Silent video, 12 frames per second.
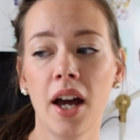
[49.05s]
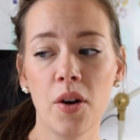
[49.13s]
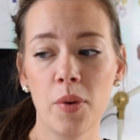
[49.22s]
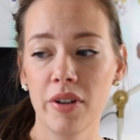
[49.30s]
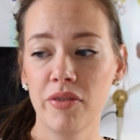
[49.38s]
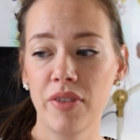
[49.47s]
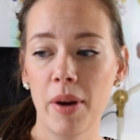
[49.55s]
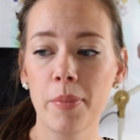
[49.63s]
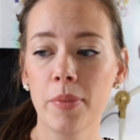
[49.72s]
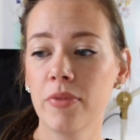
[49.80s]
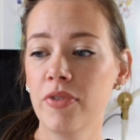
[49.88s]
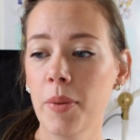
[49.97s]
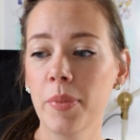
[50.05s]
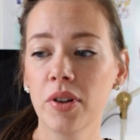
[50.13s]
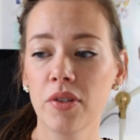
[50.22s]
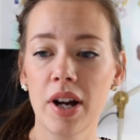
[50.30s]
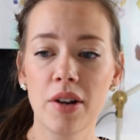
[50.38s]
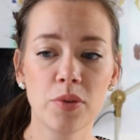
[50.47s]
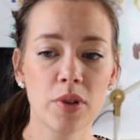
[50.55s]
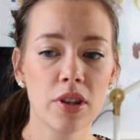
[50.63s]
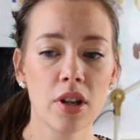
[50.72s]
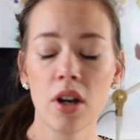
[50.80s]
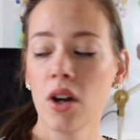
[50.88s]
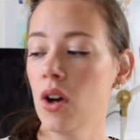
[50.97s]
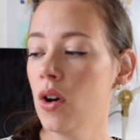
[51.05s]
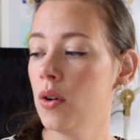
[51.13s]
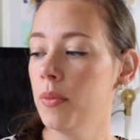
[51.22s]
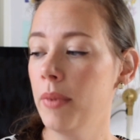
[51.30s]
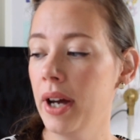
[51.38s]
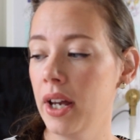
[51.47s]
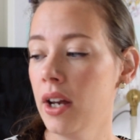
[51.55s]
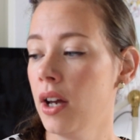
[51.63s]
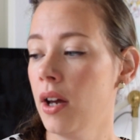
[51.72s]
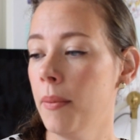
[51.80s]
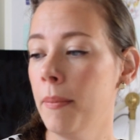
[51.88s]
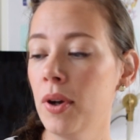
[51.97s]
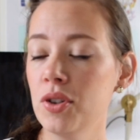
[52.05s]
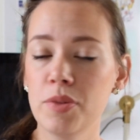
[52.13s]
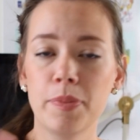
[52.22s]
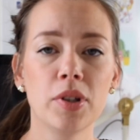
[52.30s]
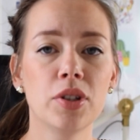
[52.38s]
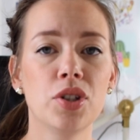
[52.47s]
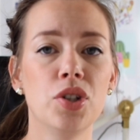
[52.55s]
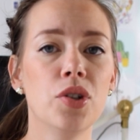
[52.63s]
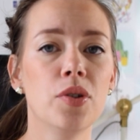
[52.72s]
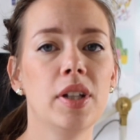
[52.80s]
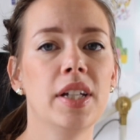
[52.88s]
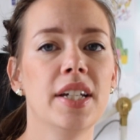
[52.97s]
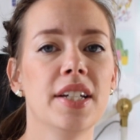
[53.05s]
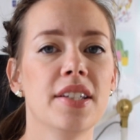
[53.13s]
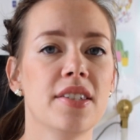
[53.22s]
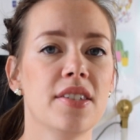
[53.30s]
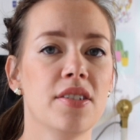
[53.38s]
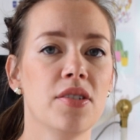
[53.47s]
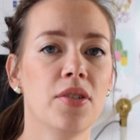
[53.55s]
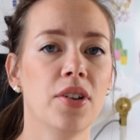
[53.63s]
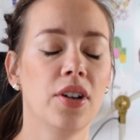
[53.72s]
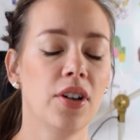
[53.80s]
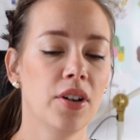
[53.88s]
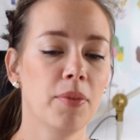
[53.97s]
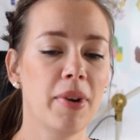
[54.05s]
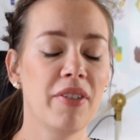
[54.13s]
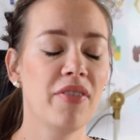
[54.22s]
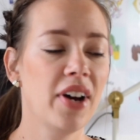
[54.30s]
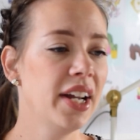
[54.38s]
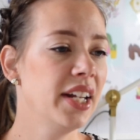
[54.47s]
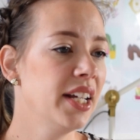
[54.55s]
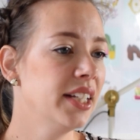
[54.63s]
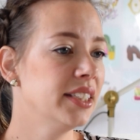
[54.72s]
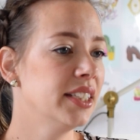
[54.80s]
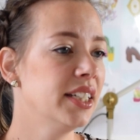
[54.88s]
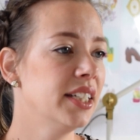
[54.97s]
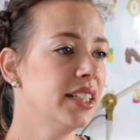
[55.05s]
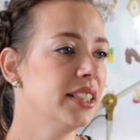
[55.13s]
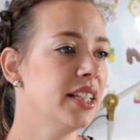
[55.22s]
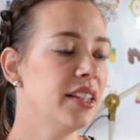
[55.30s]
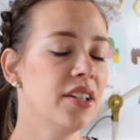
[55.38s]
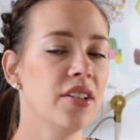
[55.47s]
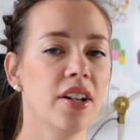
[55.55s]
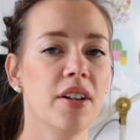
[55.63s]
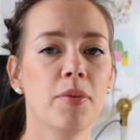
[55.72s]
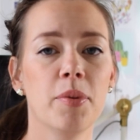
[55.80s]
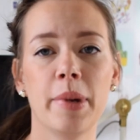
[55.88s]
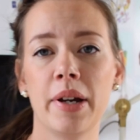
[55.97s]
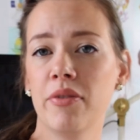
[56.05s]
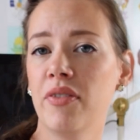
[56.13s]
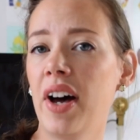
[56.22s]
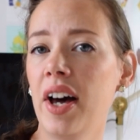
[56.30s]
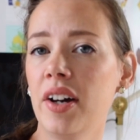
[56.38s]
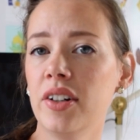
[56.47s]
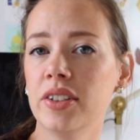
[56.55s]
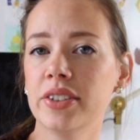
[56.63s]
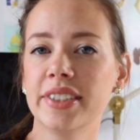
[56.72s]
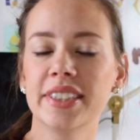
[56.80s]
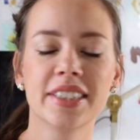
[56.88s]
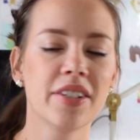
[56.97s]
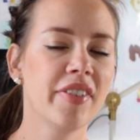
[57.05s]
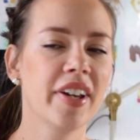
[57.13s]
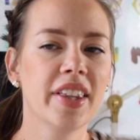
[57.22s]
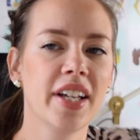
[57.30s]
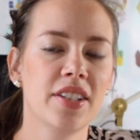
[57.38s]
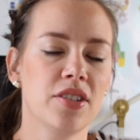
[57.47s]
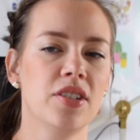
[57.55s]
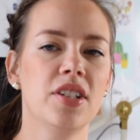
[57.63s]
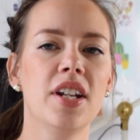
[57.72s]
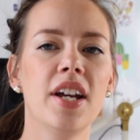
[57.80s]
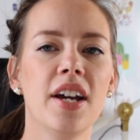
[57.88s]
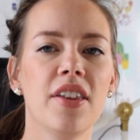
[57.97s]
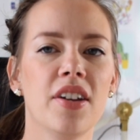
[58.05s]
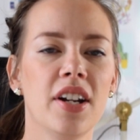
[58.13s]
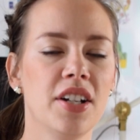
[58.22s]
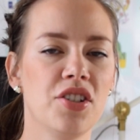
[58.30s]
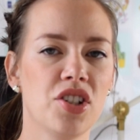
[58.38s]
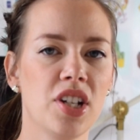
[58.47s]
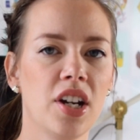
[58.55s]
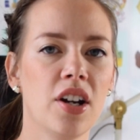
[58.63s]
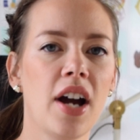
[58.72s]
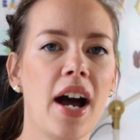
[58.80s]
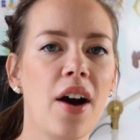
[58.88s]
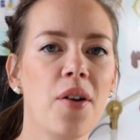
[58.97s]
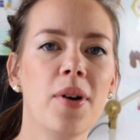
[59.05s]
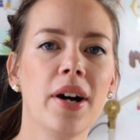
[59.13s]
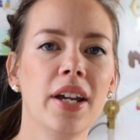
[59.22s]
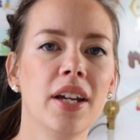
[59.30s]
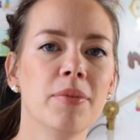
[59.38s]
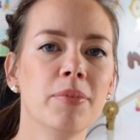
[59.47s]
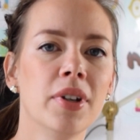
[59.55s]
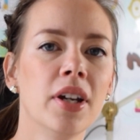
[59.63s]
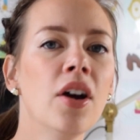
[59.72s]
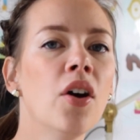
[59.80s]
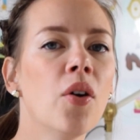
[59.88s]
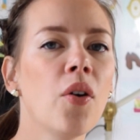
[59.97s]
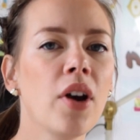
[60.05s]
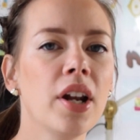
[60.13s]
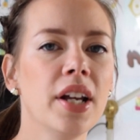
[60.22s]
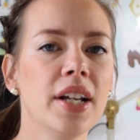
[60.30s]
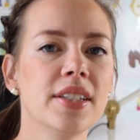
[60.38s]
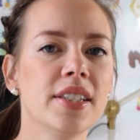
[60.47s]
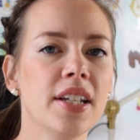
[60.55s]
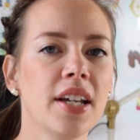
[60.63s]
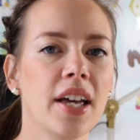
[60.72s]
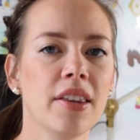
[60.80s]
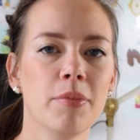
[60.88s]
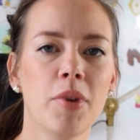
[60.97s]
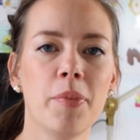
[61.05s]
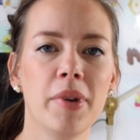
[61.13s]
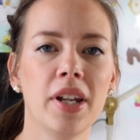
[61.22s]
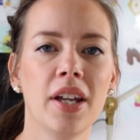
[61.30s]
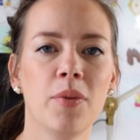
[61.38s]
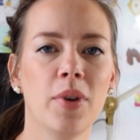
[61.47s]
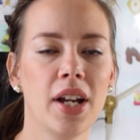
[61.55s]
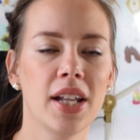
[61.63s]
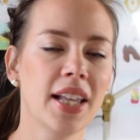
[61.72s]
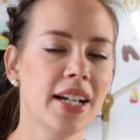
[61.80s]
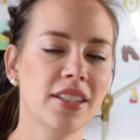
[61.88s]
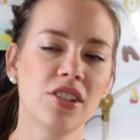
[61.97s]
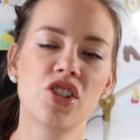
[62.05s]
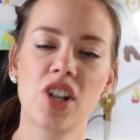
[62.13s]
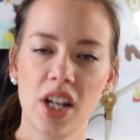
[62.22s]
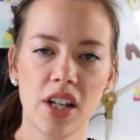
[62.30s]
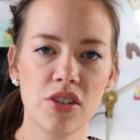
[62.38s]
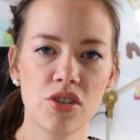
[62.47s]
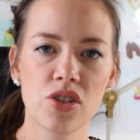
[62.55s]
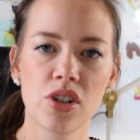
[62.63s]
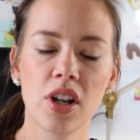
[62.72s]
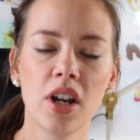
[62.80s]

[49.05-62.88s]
I don't want to fumble around with my multiple to-do lists or my finances or my files and stuff like that. So today I thought I'd share how I am organizing at the moment and what I'd like to change.